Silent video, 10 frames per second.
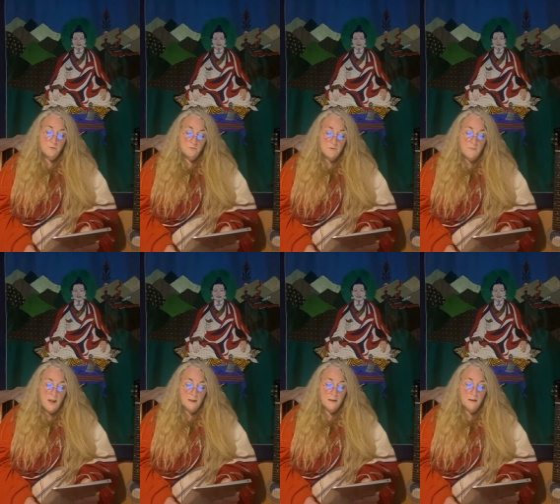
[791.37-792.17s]

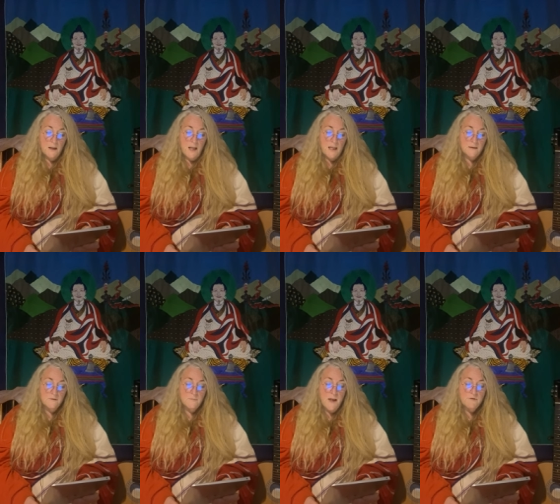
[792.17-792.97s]
Rebecca
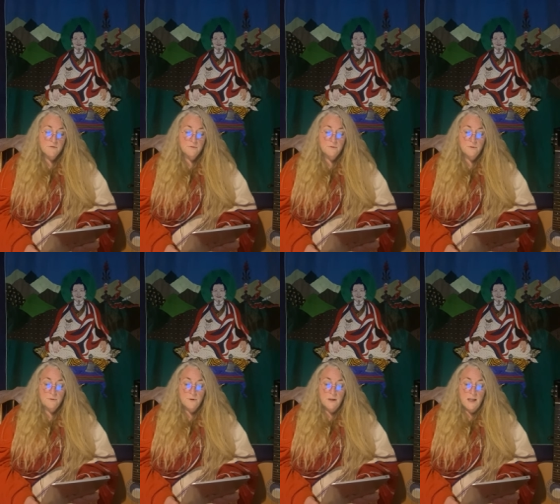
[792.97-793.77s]
and Merrill
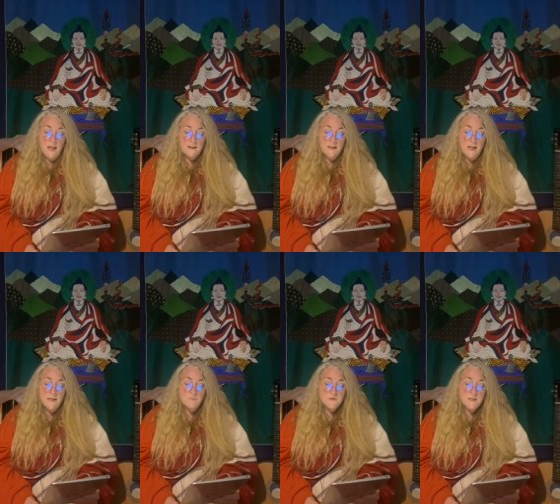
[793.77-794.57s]
had
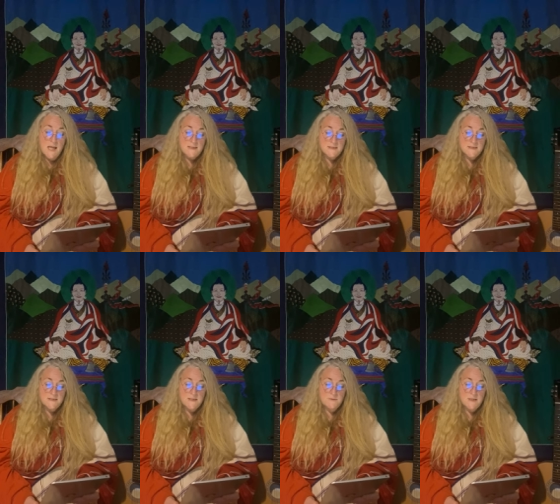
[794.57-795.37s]
names less
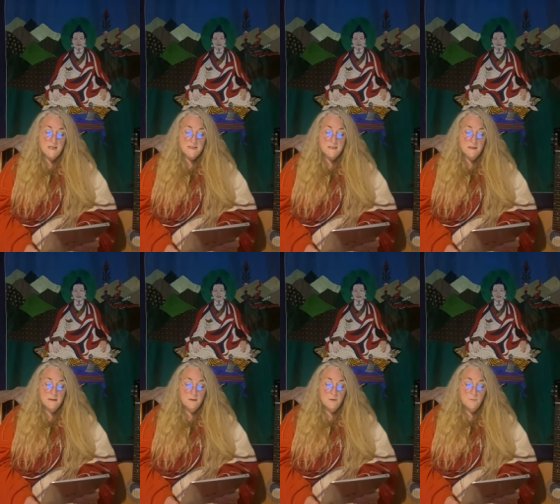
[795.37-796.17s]
intimidating
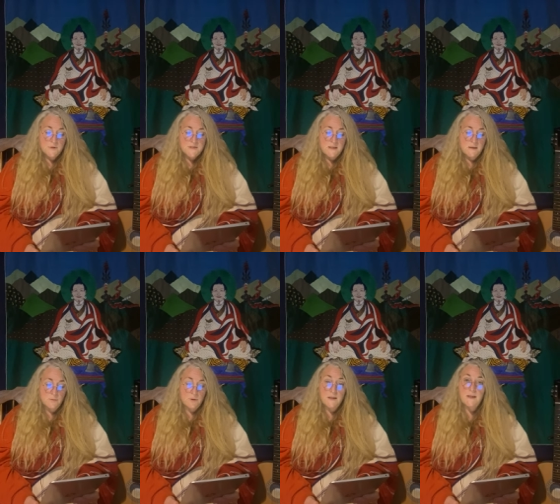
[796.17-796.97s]
but
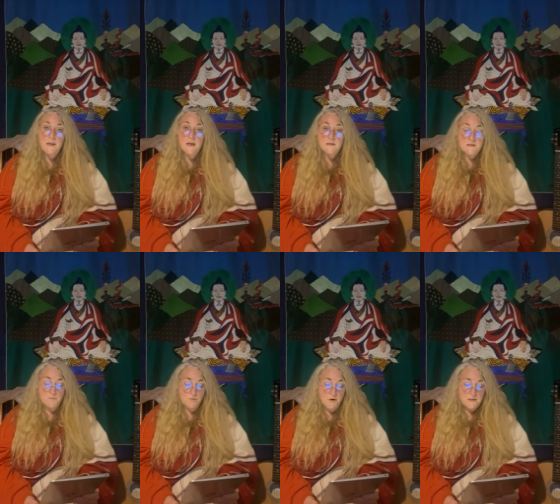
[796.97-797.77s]
equally as
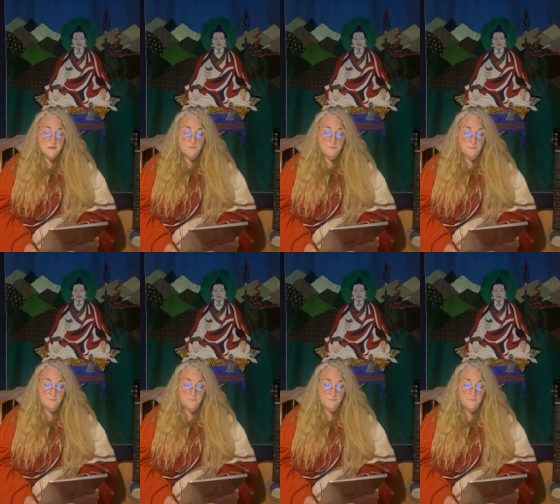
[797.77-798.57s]
impressive.
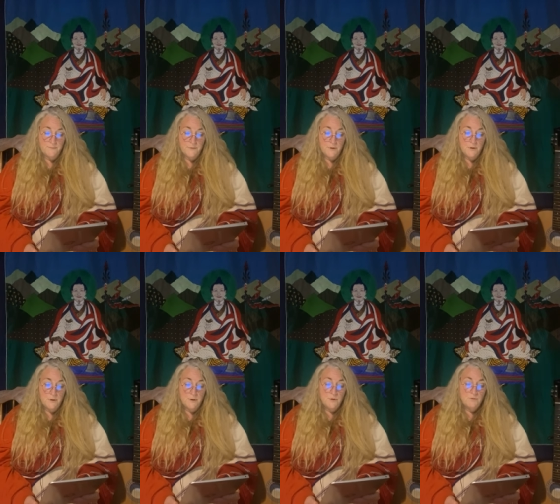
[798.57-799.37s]

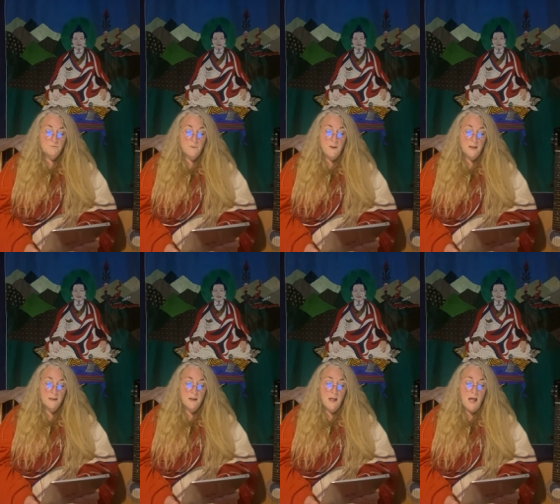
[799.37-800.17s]

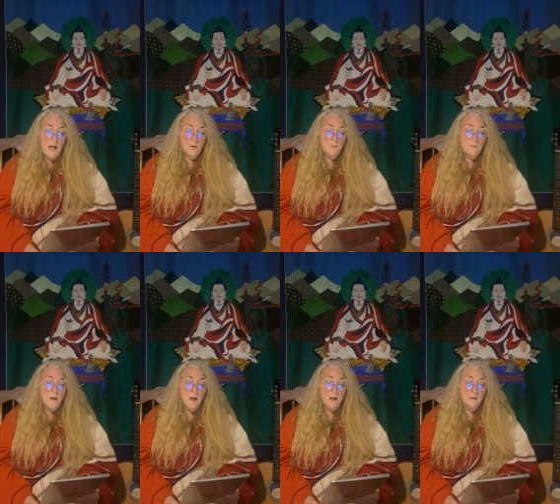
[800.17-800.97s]
Rebecca
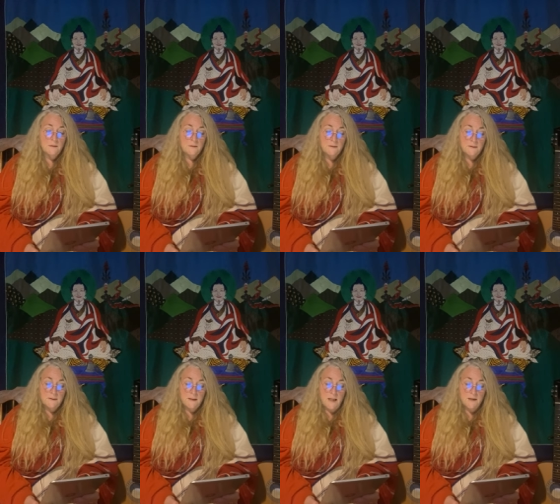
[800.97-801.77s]
Albemarle
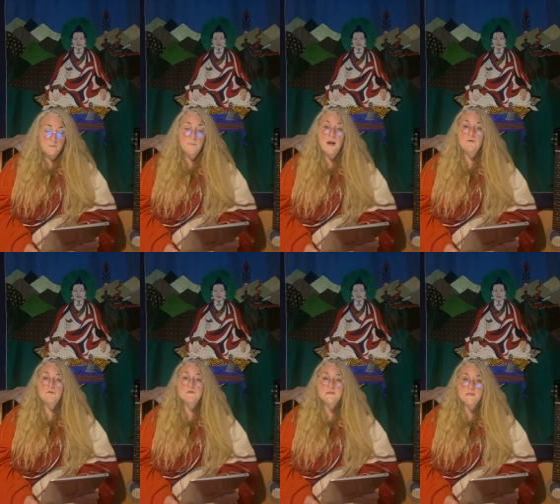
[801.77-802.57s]
and
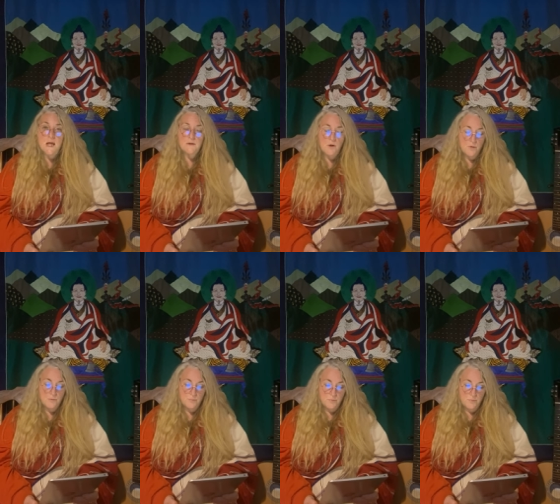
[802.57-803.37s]
Merrill Stanhope.